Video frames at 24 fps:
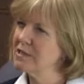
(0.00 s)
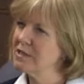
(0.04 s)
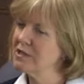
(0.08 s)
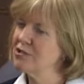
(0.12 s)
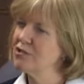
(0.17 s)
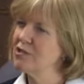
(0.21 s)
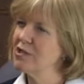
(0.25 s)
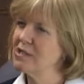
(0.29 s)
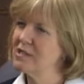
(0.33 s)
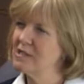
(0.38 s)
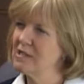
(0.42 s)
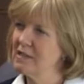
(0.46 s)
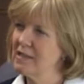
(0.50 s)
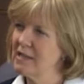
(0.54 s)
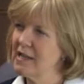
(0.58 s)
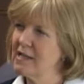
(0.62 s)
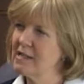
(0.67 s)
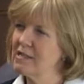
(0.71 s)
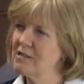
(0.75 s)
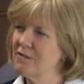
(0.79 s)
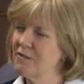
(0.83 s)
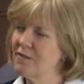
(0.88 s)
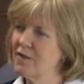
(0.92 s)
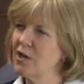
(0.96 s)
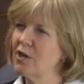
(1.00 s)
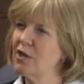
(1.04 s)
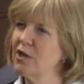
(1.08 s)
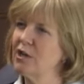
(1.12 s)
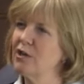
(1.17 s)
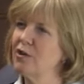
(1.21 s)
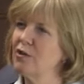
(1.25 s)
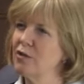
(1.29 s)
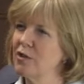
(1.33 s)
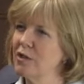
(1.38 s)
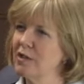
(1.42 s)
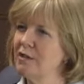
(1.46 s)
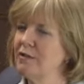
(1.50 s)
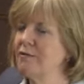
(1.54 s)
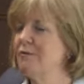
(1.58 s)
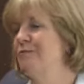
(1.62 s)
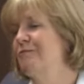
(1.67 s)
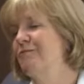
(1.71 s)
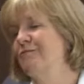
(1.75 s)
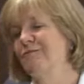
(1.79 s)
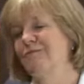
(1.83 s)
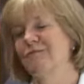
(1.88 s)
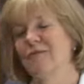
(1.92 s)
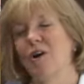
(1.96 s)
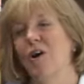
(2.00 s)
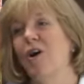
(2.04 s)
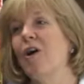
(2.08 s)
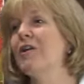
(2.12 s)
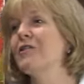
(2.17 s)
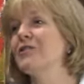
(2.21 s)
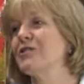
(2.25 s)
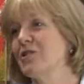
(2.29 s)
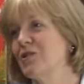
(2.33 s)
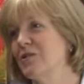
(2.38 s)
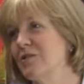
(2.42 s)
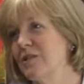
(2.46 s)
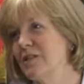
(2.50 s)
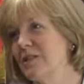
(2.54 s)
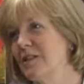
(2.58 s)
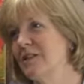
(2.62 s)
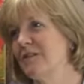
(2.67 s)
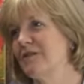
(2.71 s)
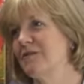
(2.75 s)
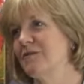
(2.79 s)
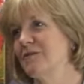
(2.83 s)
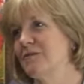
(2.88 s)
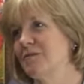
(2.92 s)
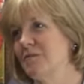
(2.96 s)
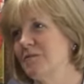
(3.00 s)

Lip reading: suggesting that's a very good alternative.